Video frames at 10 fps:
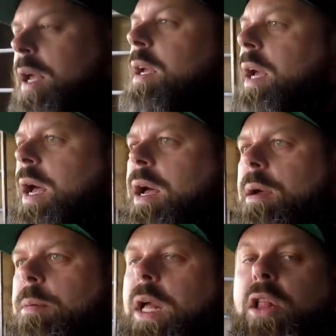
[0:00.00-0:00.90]

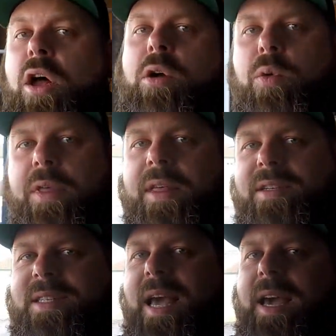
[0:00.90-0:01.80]
along with
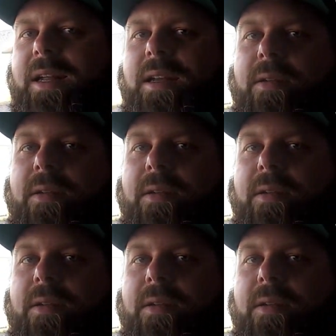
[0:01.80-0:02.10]
Hassan